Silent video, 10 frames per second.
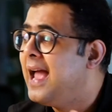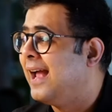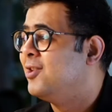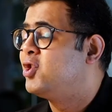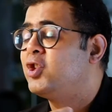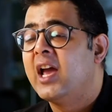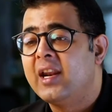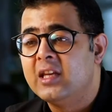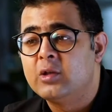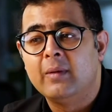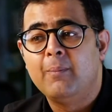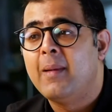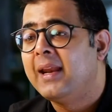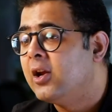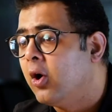and share this with
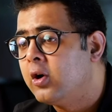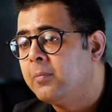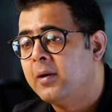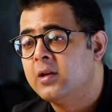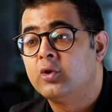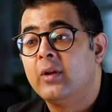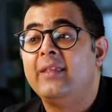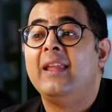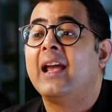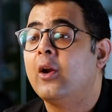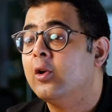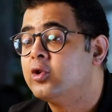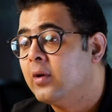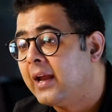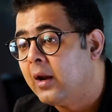many entrepreneurs so that they can
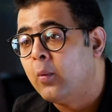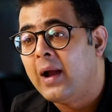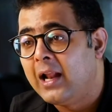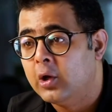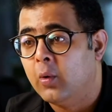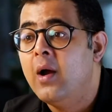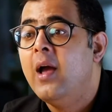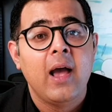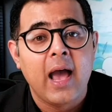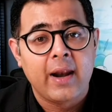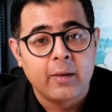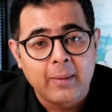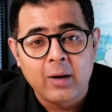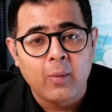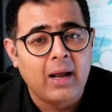also gain value. And in the
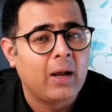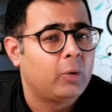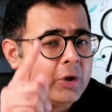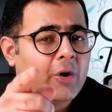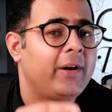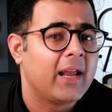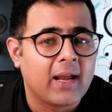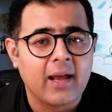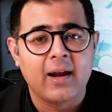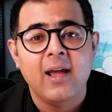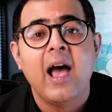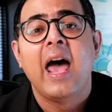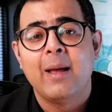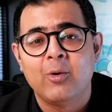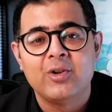meanwhile, I want you to take care
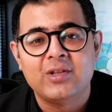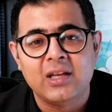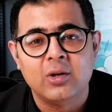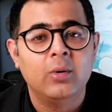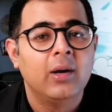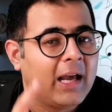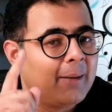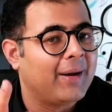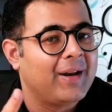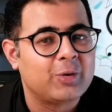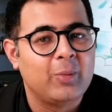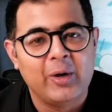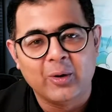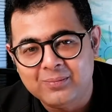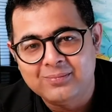and I'm going to see you in my next
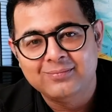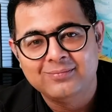video.